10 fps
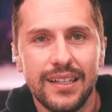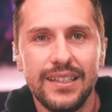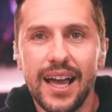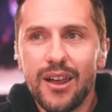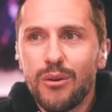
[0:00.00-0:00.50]

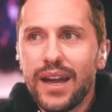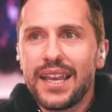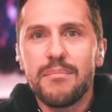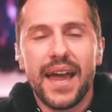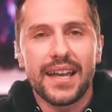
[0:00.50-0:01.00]
Y'all
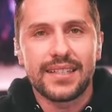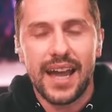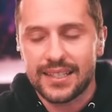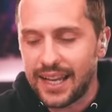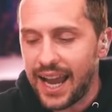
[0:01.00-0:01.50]
already mad
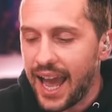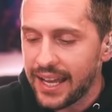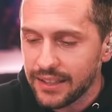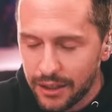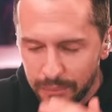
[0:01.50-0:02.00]
toxic.
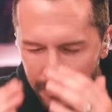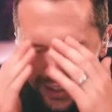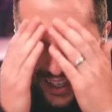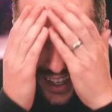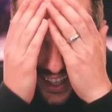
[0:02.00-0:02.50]
I yo,
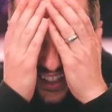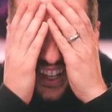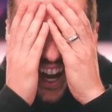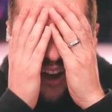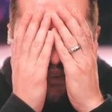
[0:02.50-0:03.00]
the
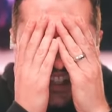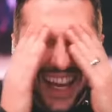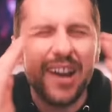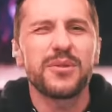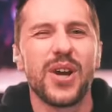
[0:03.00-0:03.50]
comments,
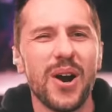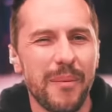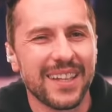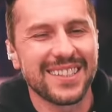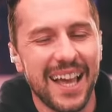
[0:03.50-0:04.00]
I don't talk
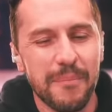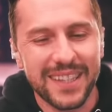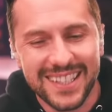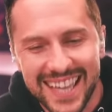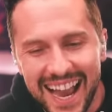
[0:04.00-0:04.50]
about this a lot, but
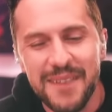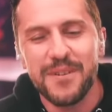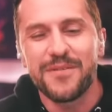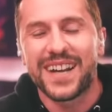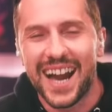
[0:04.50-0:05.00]
the type
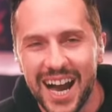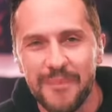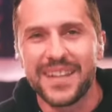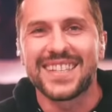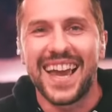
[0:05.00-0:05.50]
of
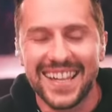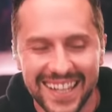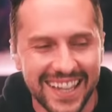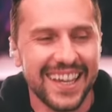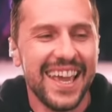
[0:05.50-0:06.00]
comments I
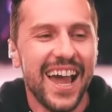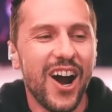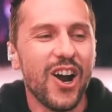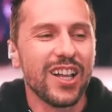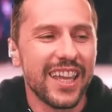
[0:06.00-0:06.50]
get
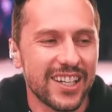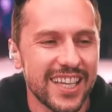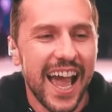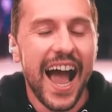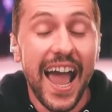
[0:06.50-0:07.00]
are hilarious.
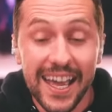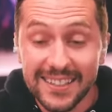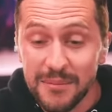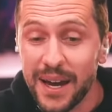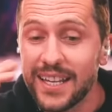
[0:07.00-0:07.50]
I had
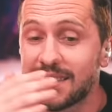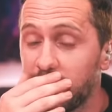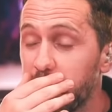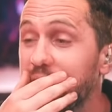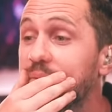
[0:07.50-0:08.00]
somebody
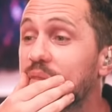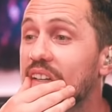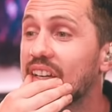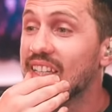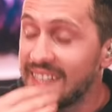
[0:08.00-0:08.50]
tell me
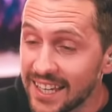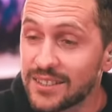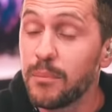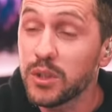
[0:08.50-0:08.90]
yesterday.